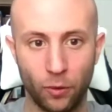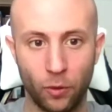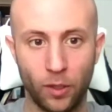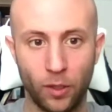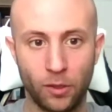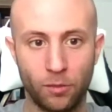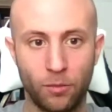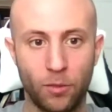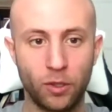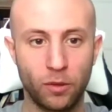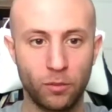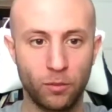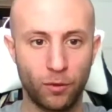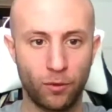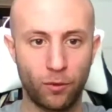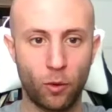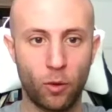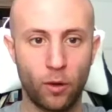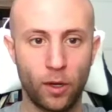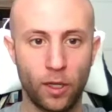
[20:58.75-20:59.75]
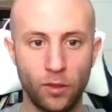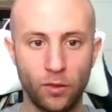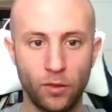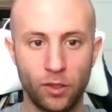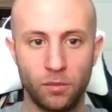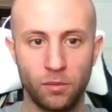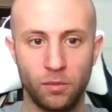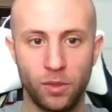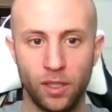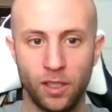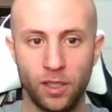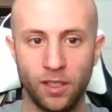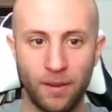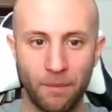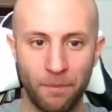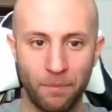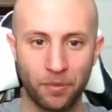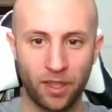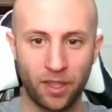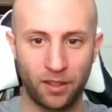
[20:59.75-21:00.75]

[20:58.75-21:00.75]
Whereas before it used to be